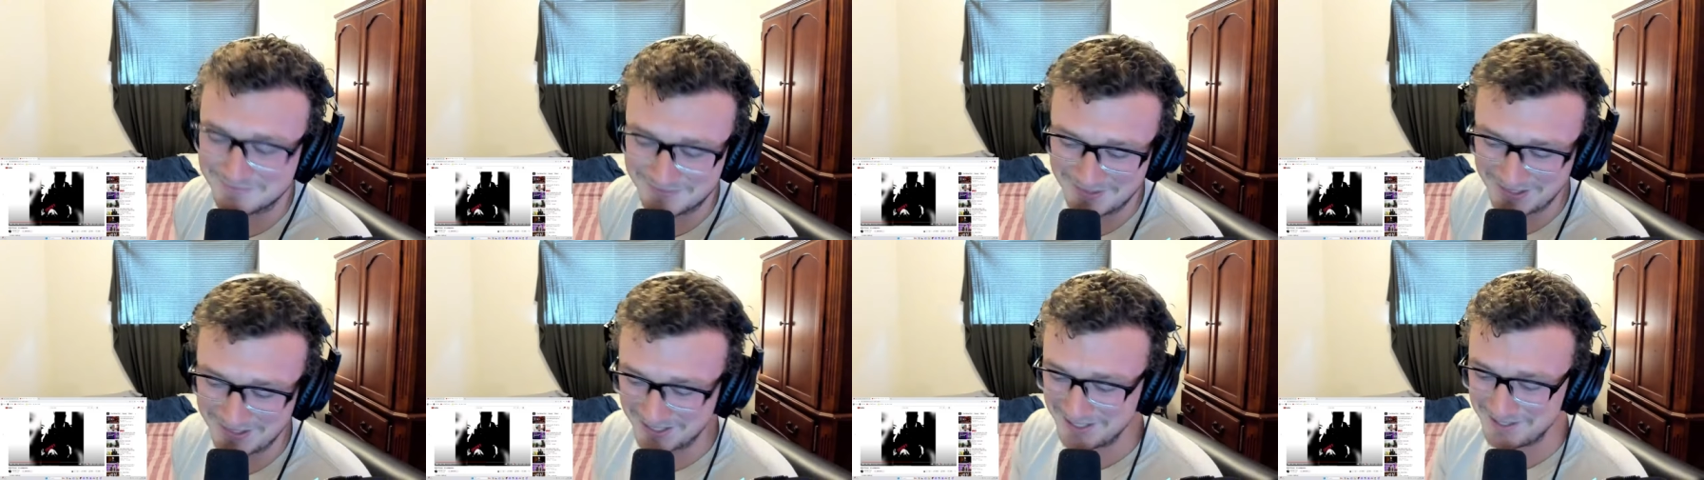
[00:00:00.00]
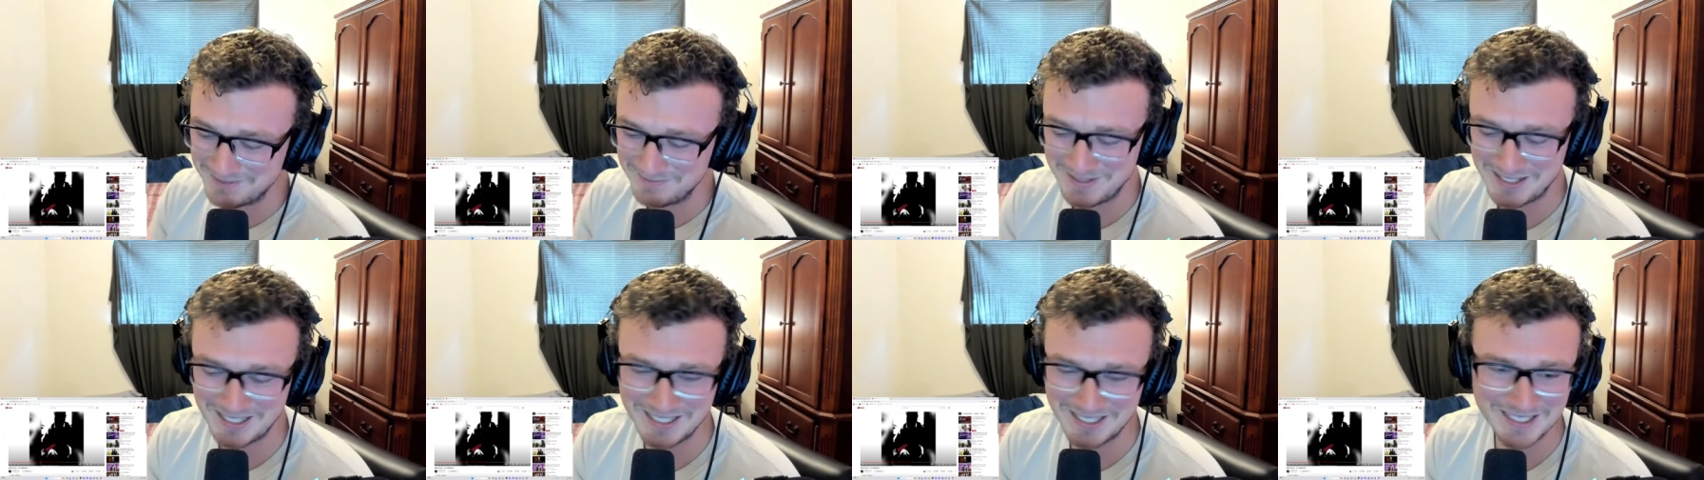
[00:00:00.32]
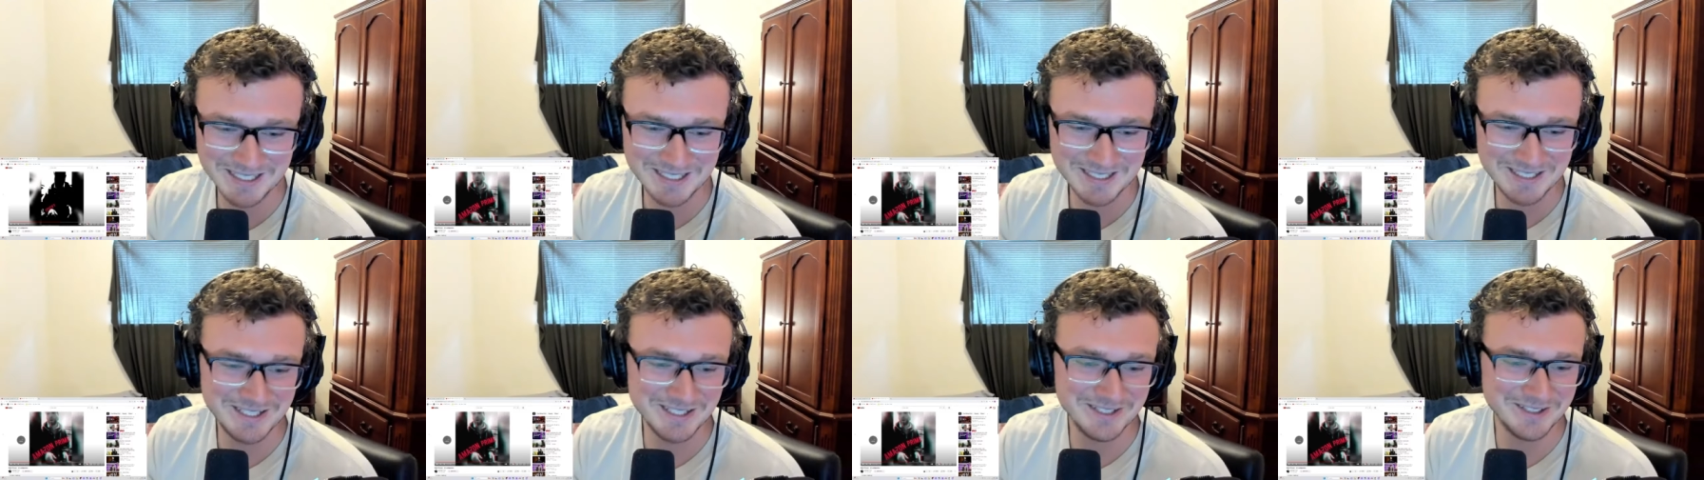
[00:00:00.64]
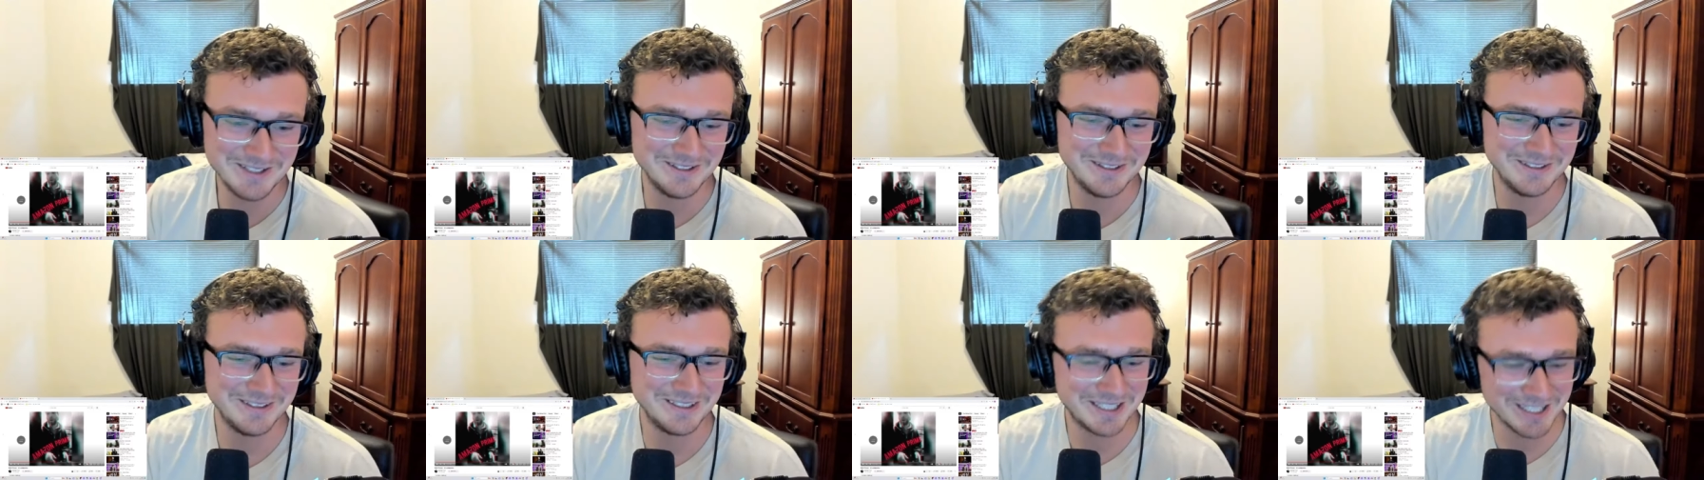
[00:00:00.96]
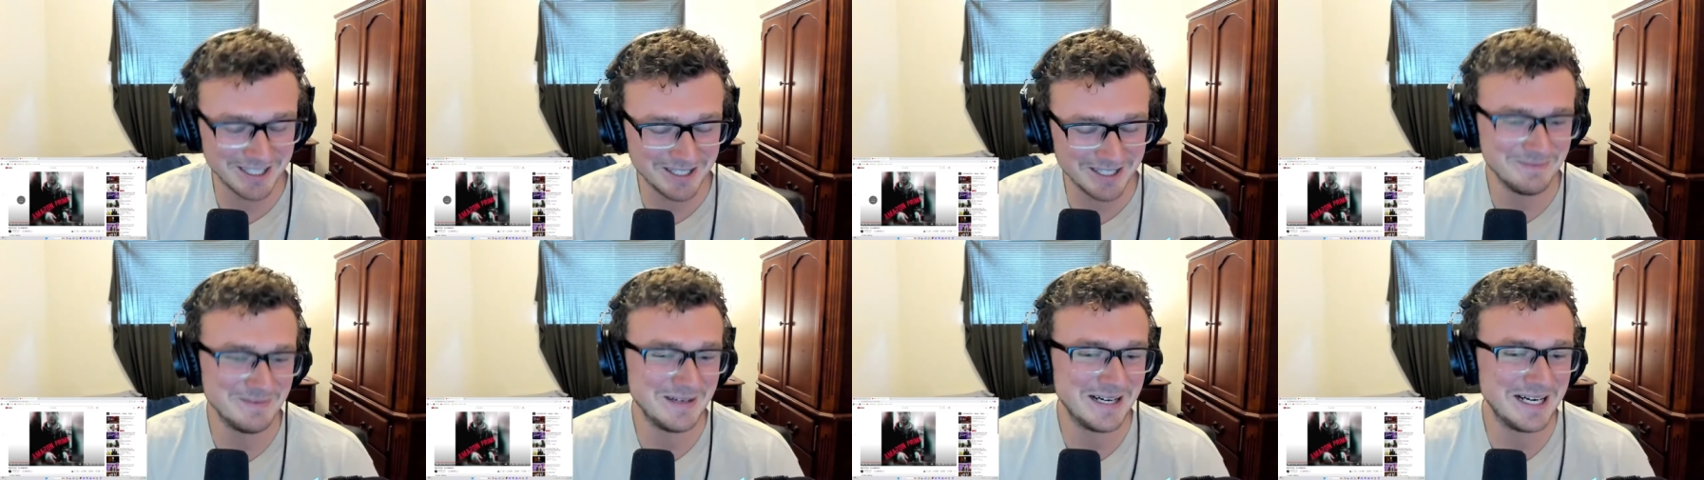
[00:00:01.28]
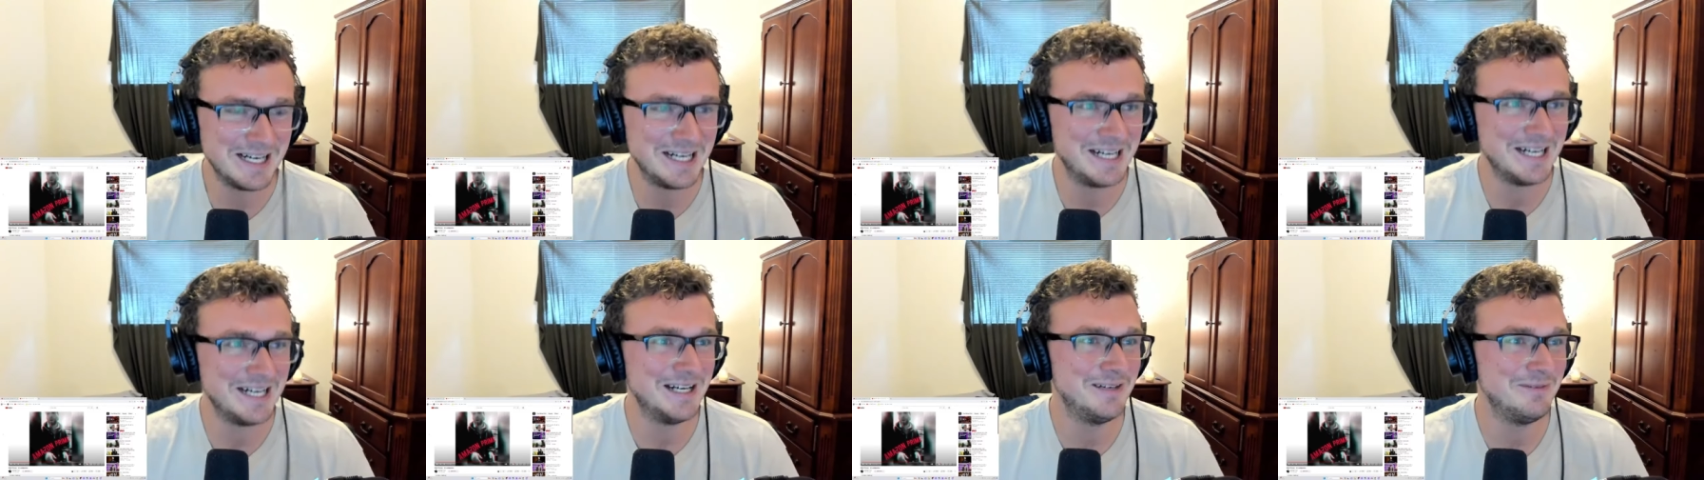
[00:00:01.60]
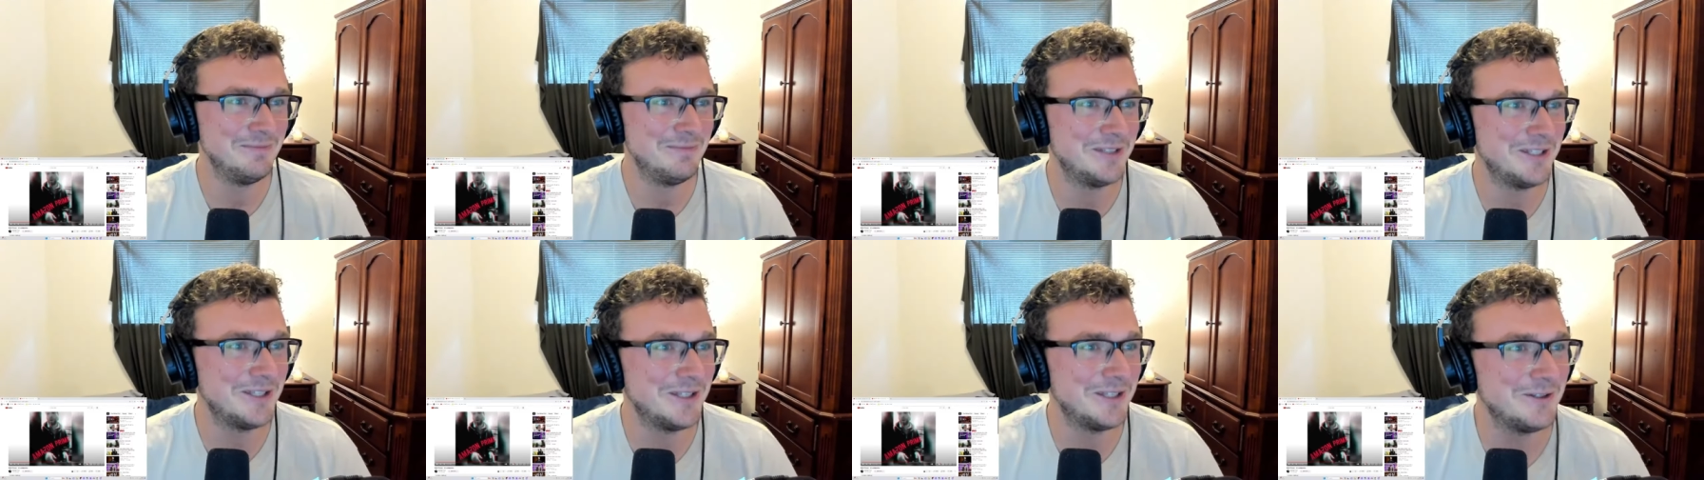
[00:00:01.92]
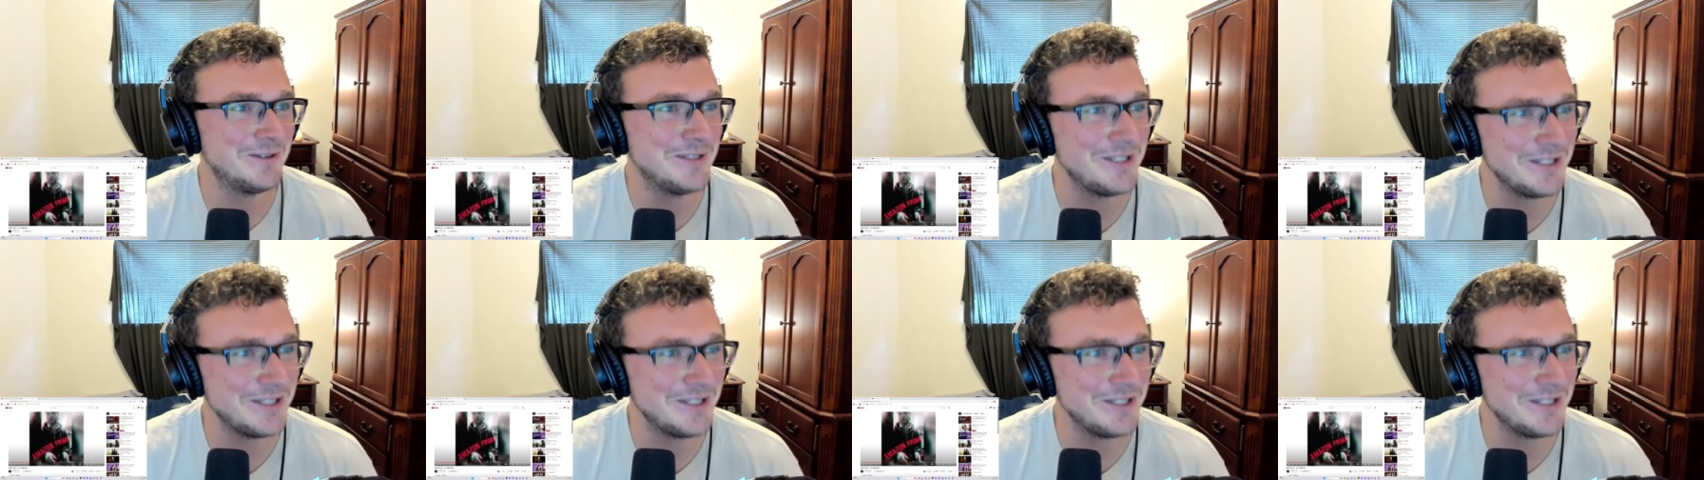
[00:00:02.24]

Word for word: Come on, dude. Come on, bro.